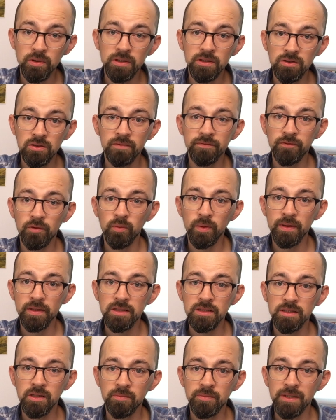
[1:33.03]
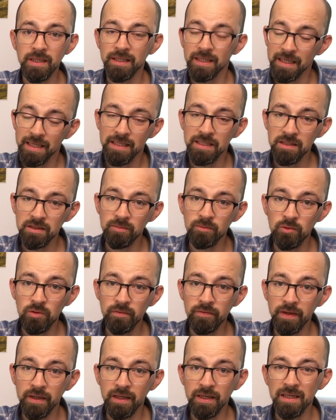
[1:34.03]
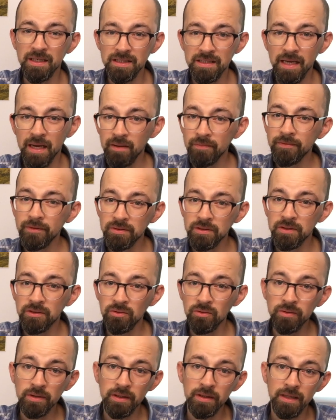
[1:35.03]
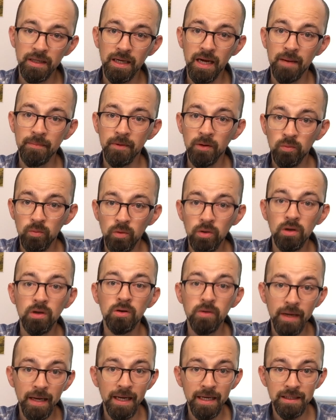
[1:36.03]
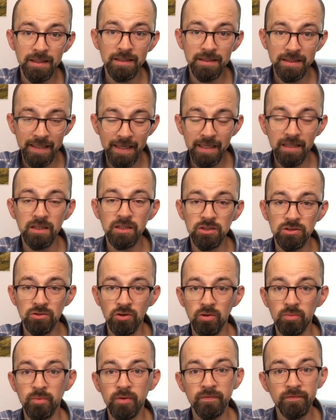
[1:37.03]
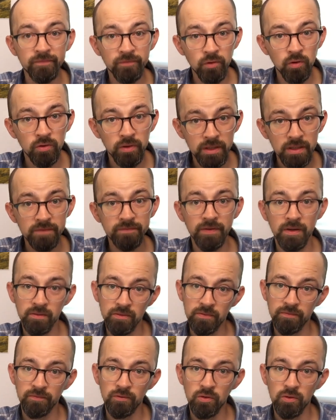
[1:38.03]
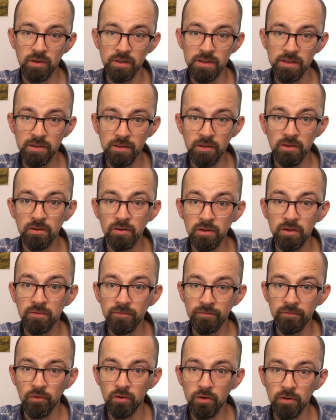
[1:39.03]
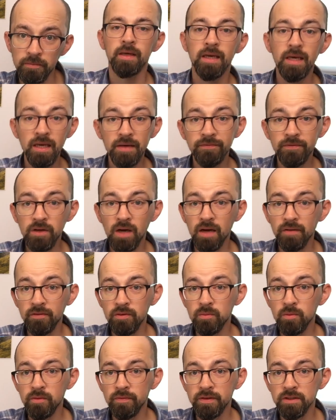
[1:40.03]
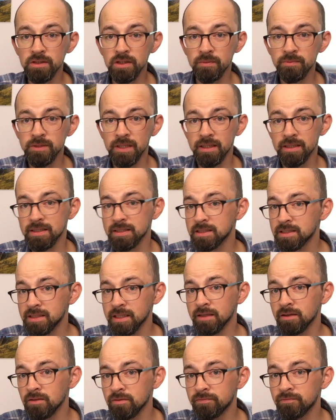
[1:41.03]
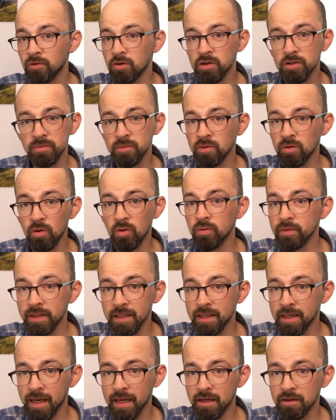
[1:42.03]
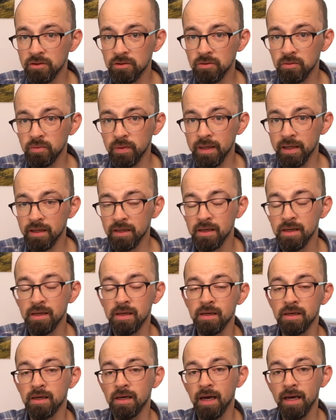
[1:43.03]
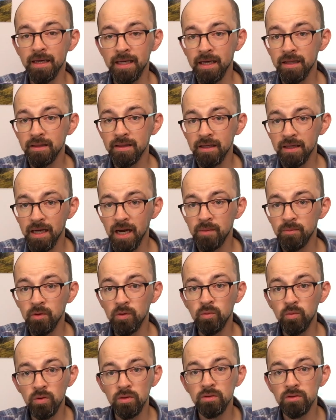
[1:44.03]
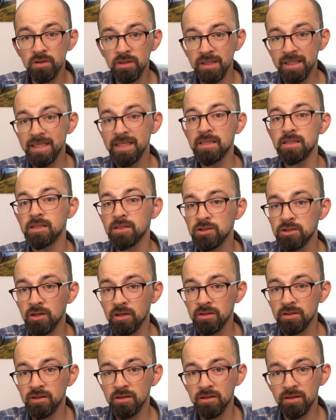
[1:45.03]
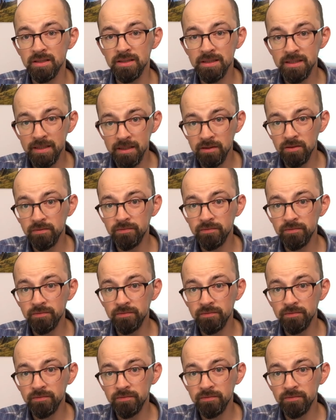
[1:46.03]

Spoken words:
is good for when the subject isn't moving, and it's helpful to know that the camera won't go ahead and take the shot before it's found the focus that you're looking for. If you have a moving subject, single focus will only get in your way. Again, the camera won't release the shutter until